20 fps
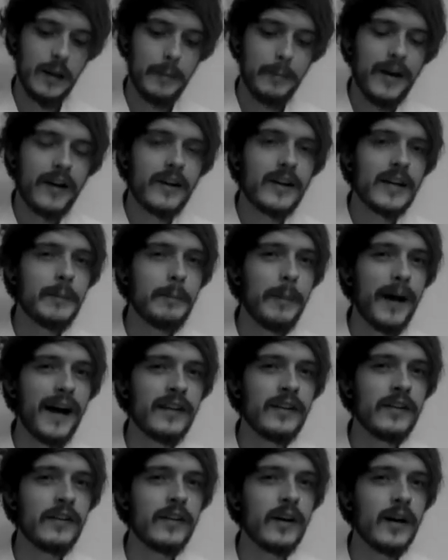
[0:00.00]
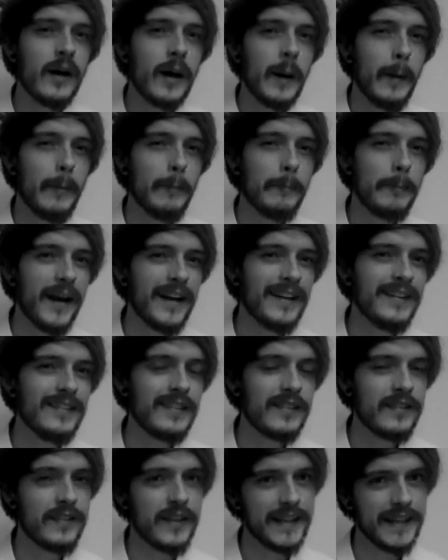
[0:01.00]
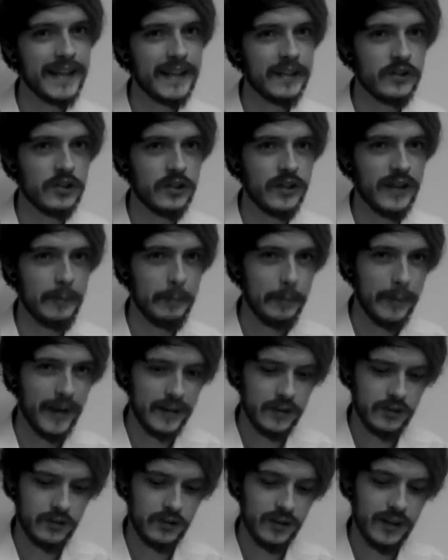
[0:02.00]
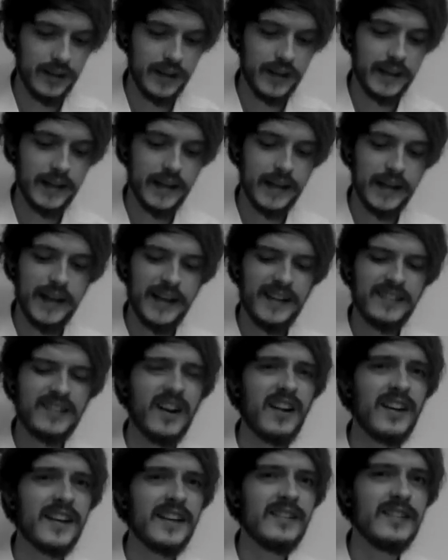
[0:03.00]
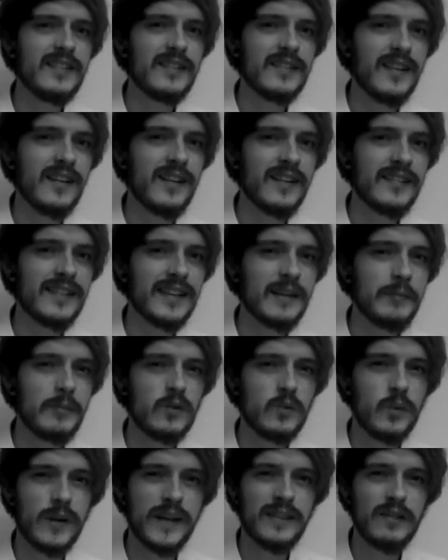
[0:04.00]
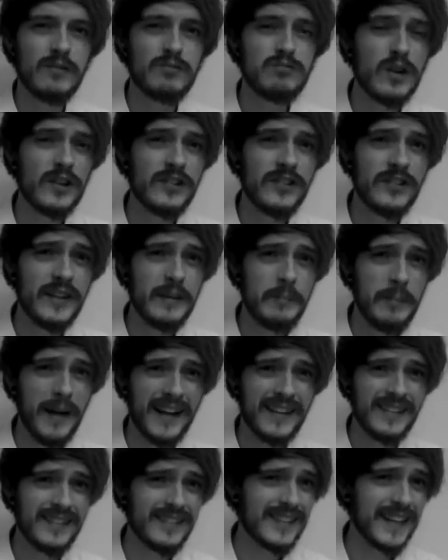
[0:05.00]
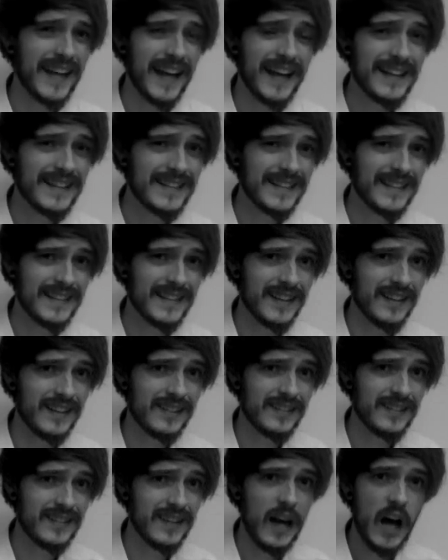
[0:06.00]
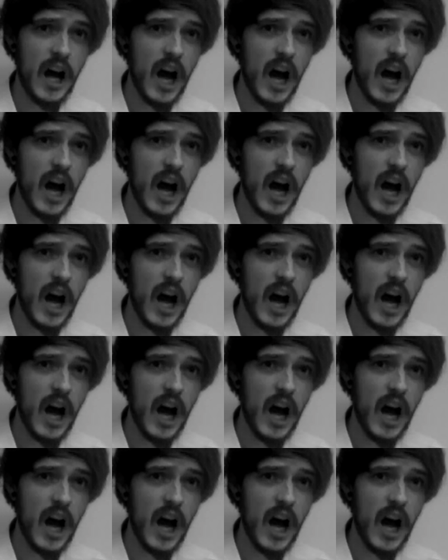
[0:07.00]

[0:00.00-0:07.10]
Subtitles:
Perry Panda paces the kitchen impatiently, his eyes darting between the rusty pans caked in dust,